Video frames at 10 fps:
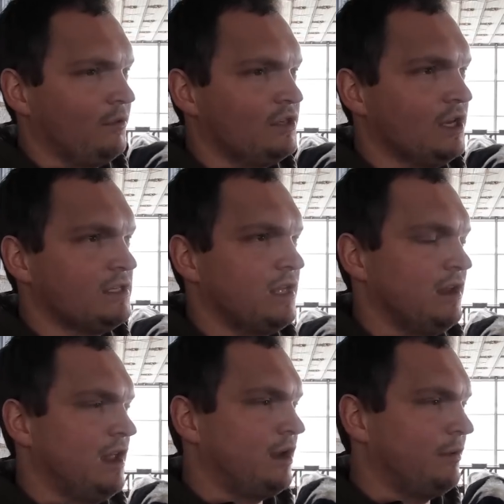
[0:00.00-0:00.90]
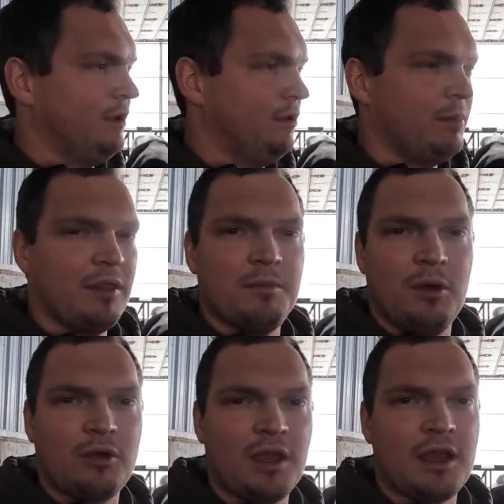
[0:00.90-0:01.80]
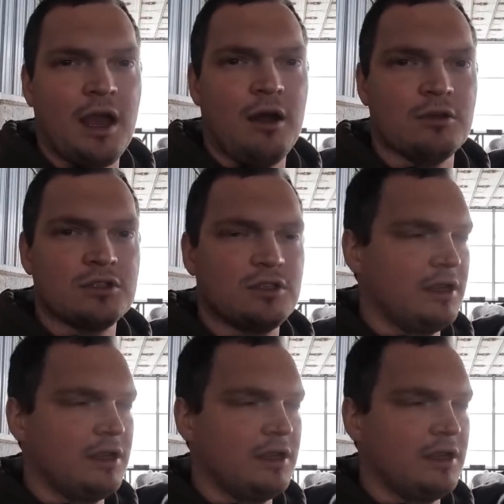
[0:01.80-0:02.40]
adjust that neck rail by the milking cows.